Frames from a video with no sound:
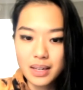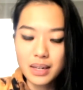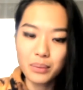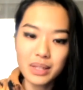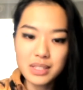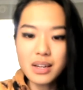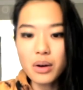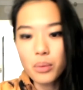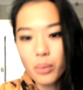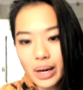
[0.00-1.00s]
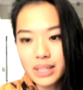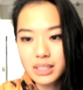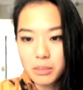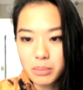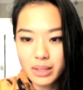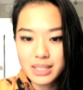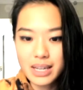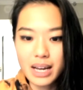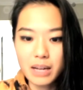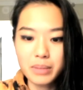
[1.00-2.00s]
well, it's not quite a double
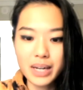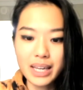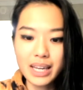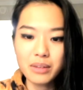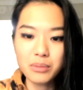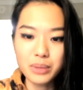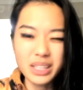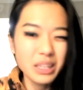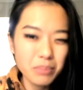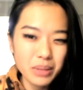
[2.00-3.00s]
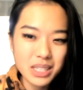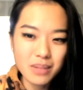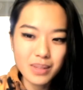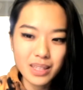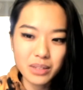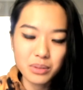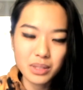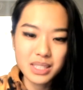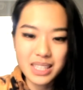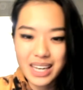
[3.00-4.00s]
attack, but I can't really play something like
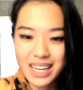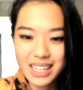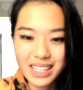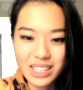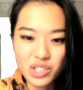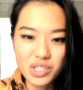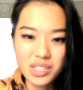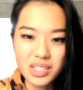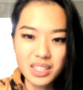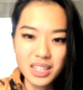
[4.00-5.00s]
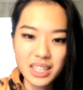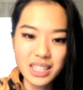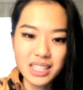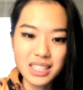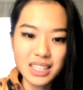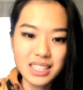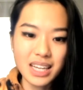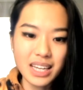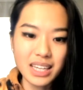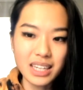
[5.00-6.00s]
rook c8. It's just, he's going to
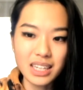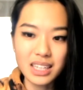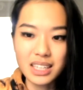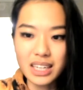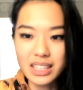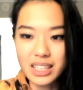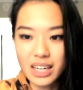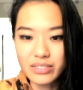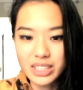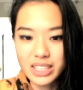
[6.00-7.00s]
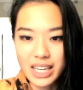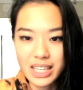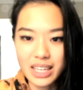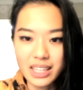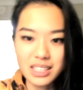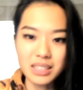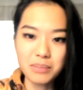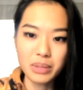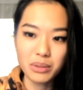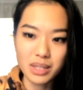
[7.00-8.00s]
take here, and then after taking, he's going
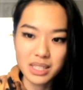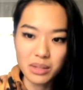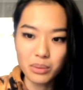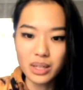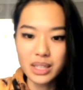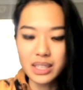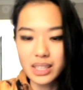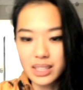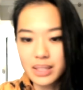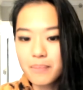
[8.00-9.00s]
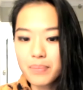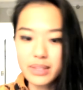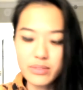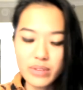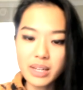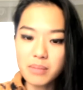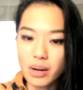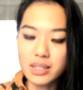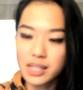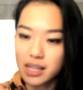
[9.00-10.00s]
to play rook c1, and then defending
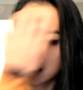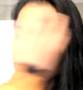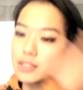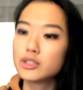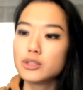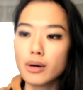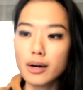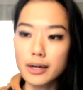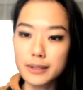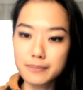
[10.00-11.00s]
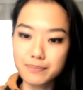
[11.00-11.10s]
pawns gets a little too hard.